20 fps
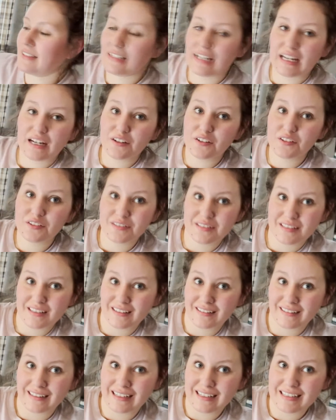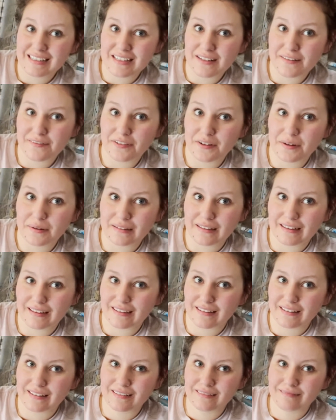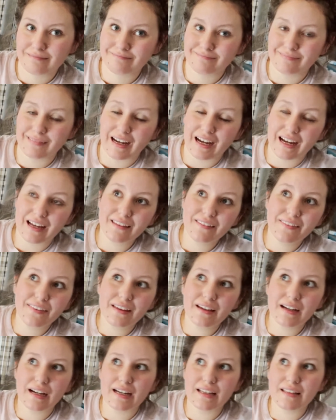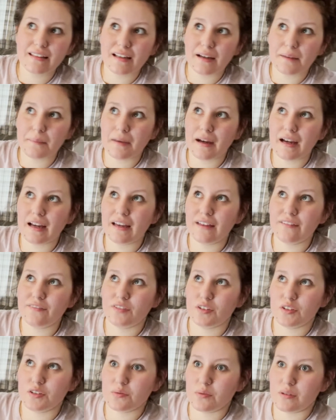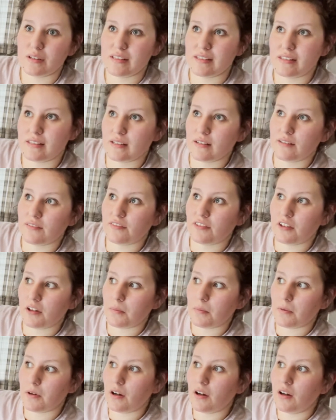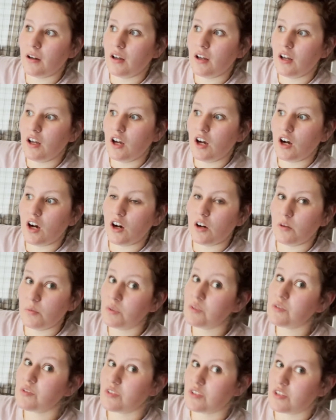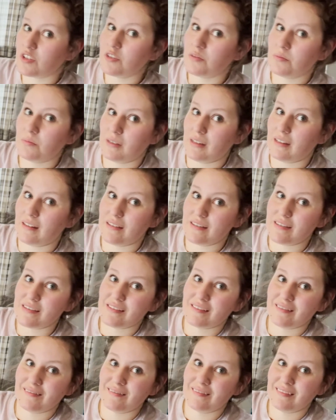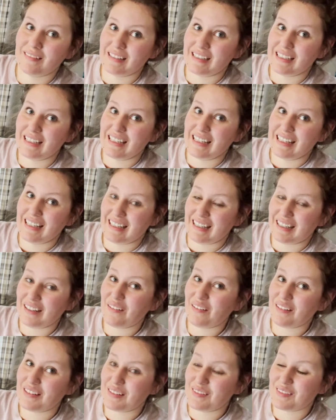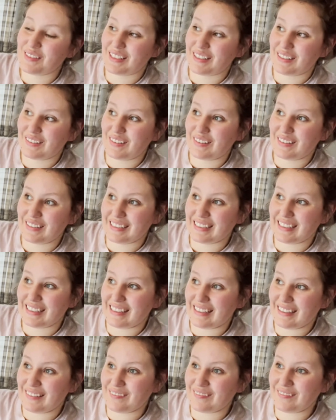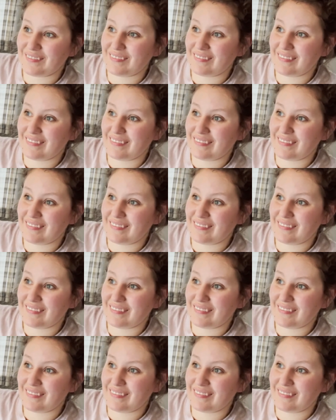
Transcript: now you're just gonna let it sit for like, I think I let my first one sit for almost 2 months. I know that seems like a long time,